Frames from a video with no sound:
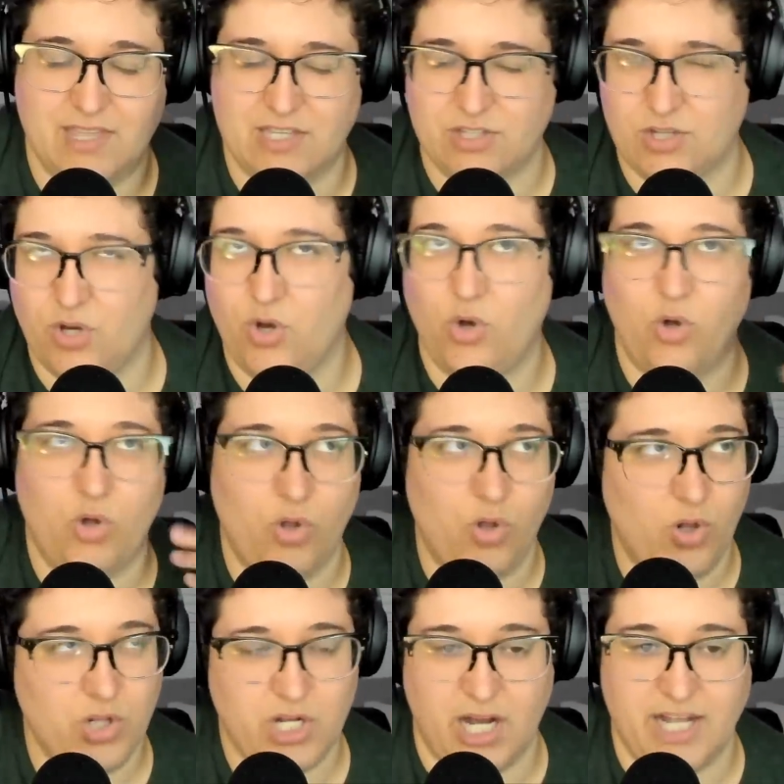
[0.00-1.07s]
this
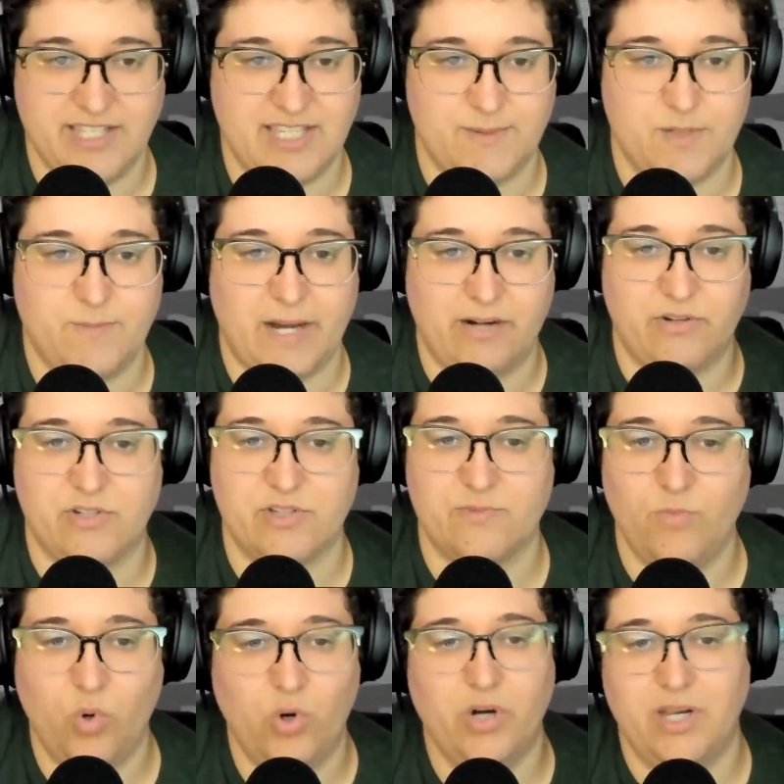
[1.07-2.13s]
whole concept spirals
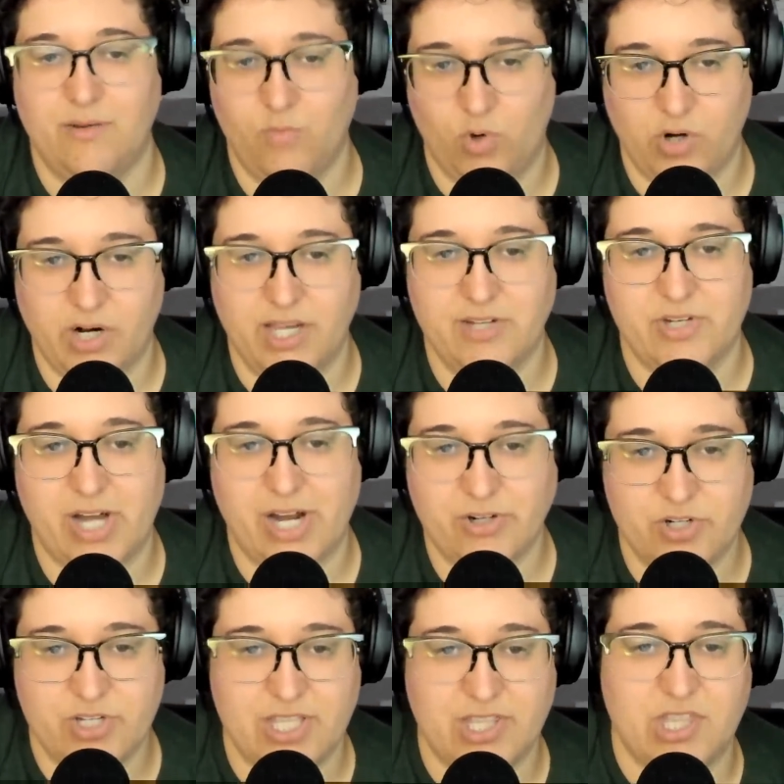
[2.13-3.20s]
more and more. And
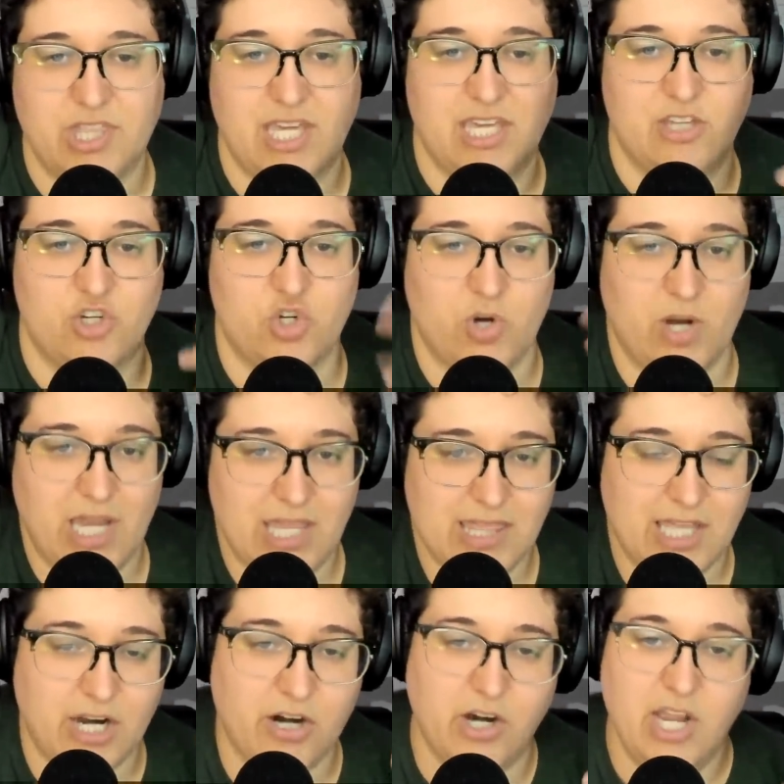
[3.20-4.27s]
doctors think that they can
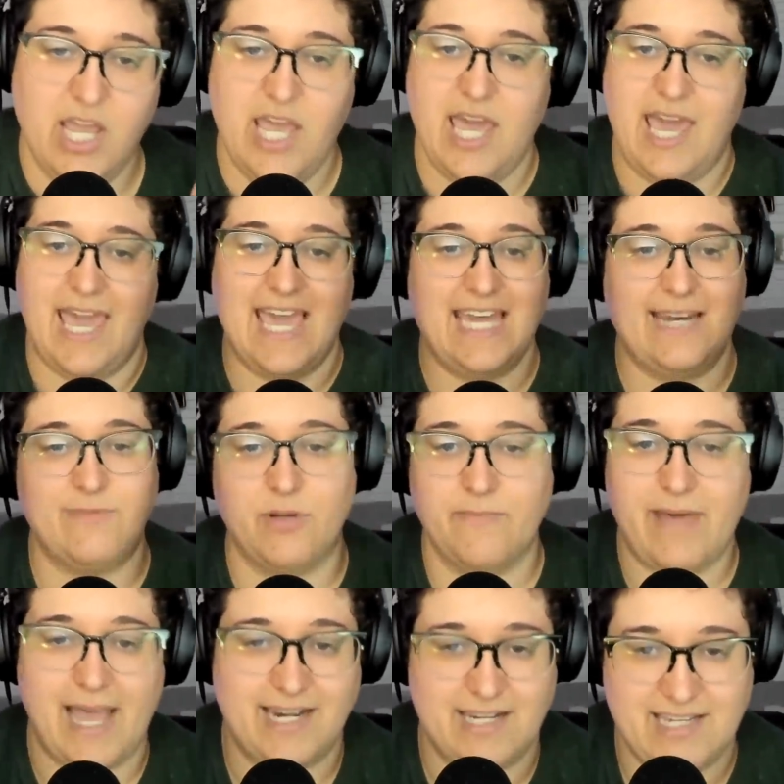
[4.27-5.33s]
train their animal
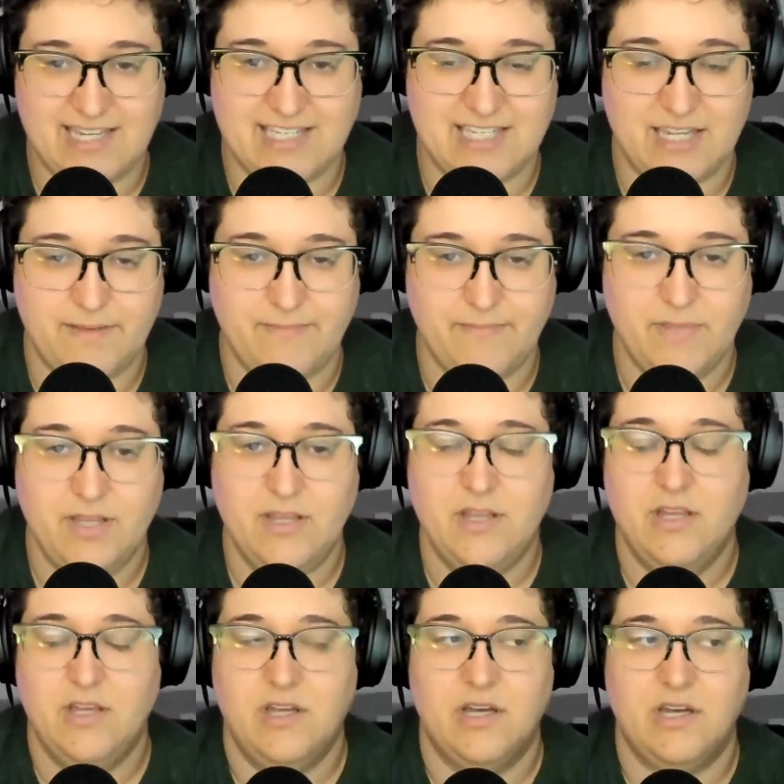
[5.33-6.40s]
magnetism
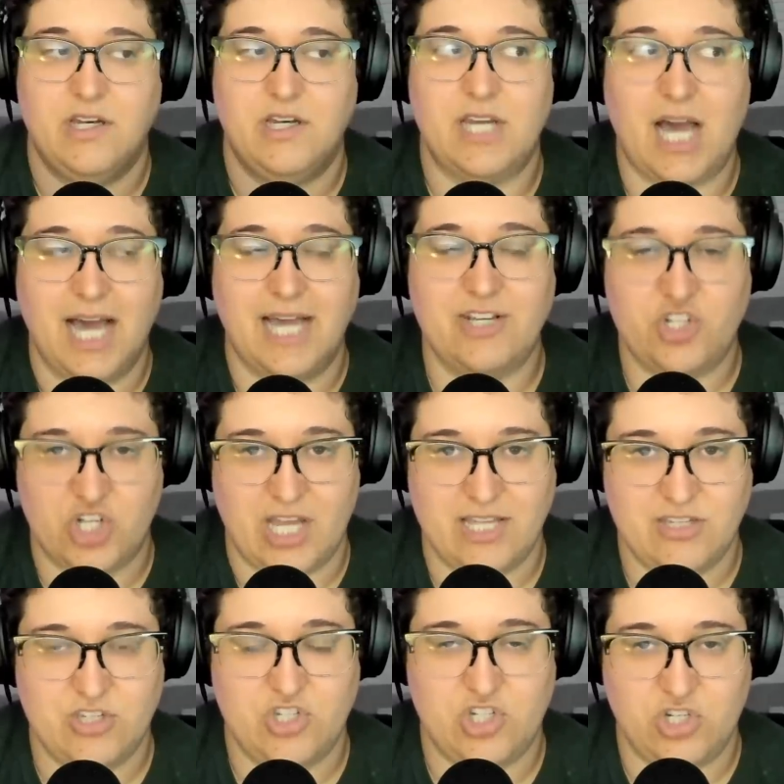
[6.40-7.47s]
not
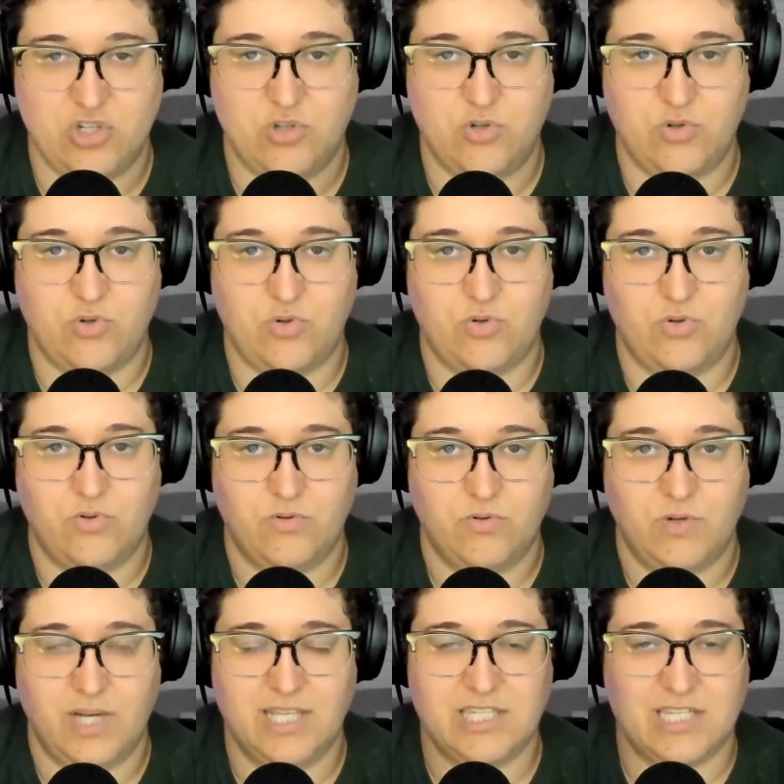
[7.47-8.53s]
just to
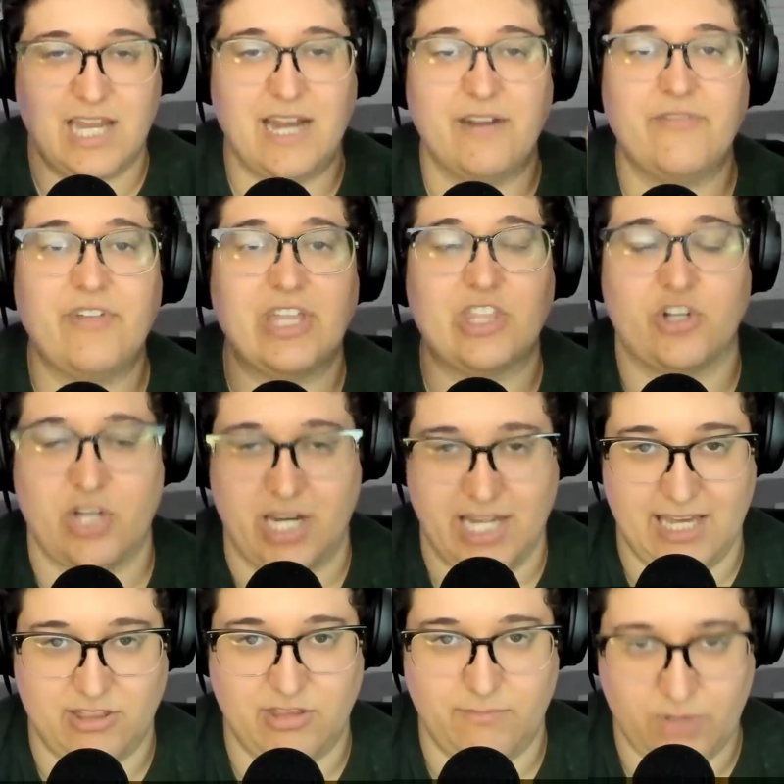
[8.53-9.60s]
it's kind of like they're
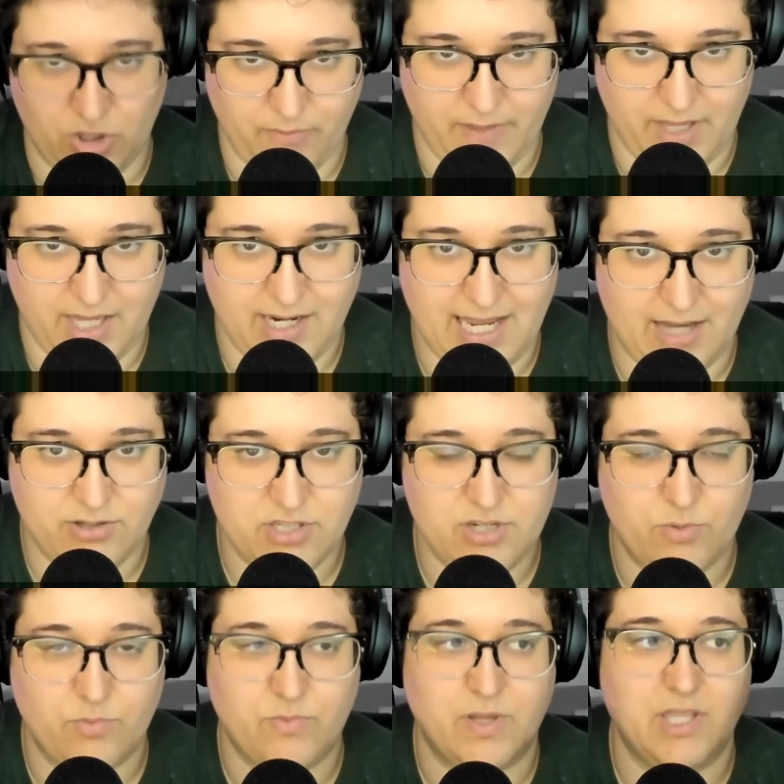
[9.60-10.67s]
cutting out the middleman now.
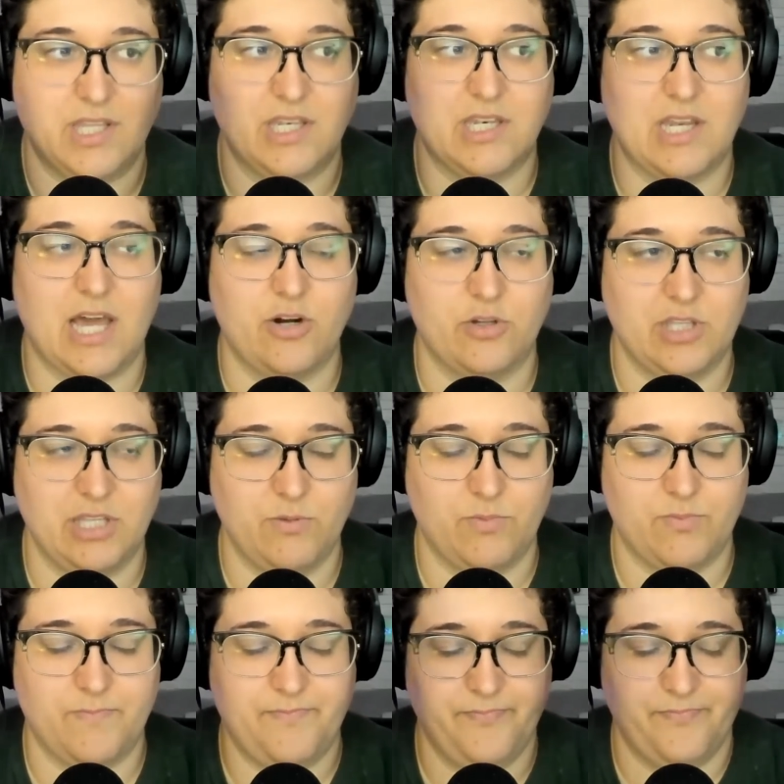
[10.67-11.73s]
So not
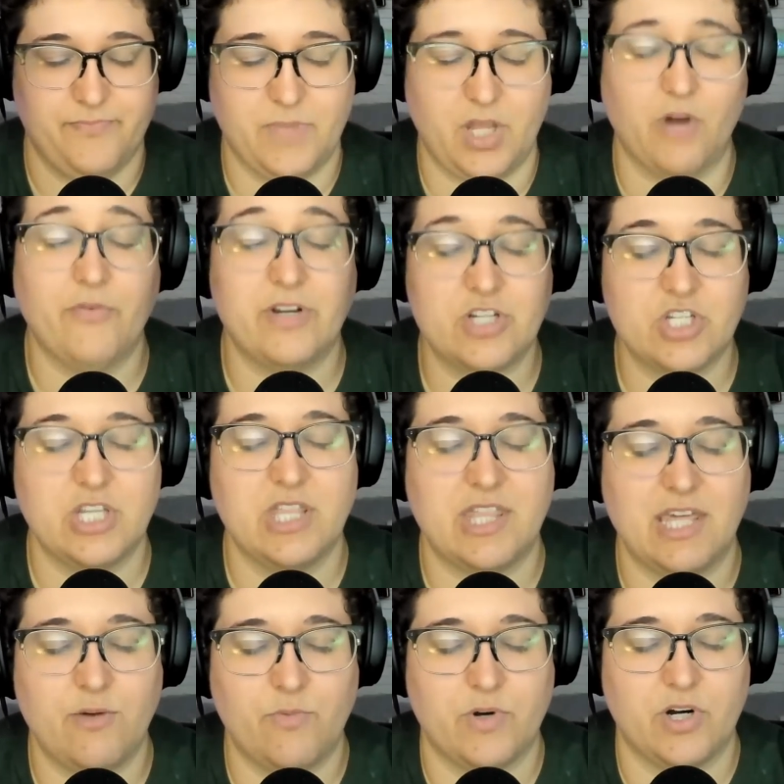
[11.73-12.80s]
only originally
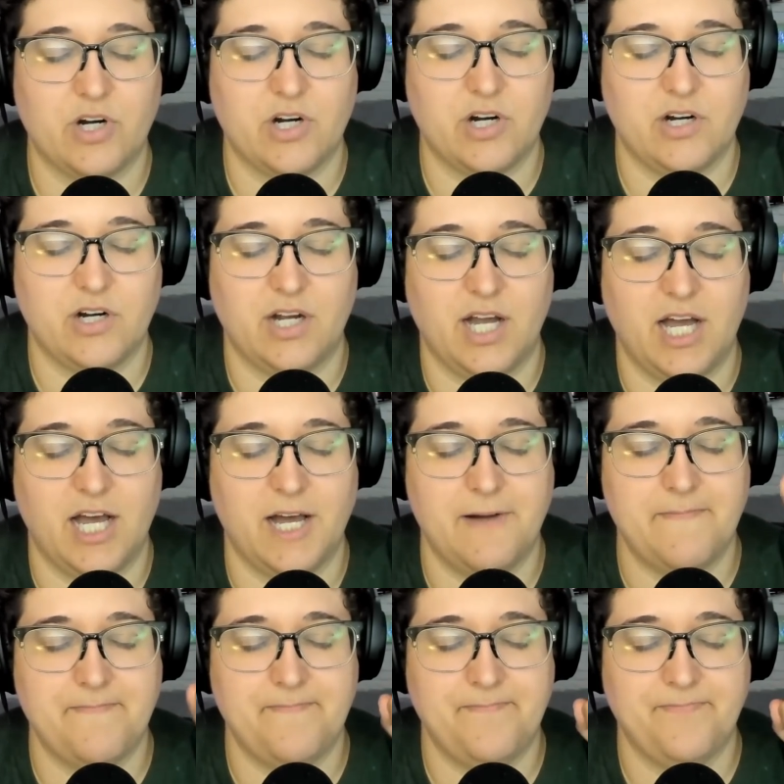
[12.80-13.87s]
they were
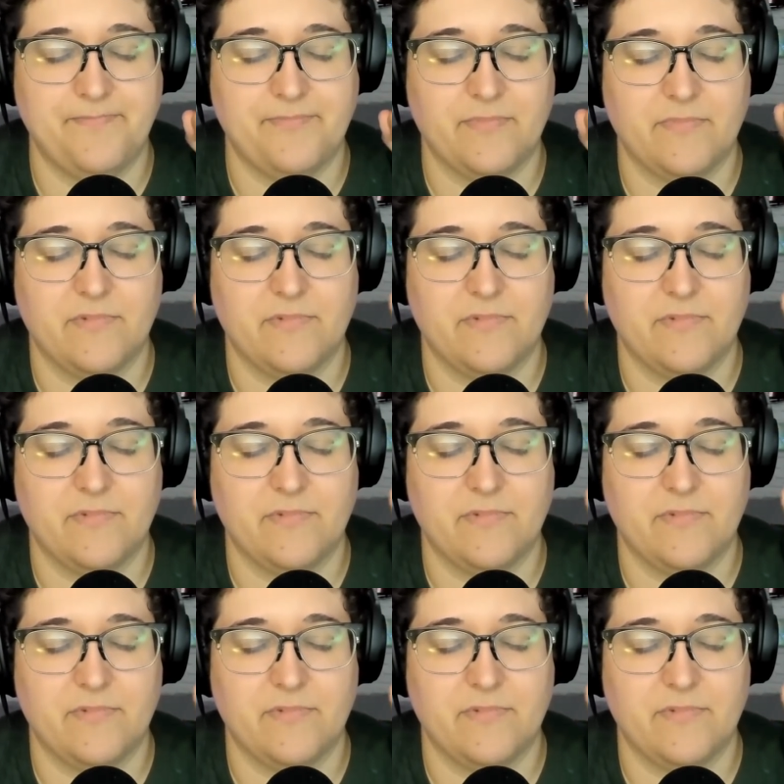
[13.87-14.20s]
um,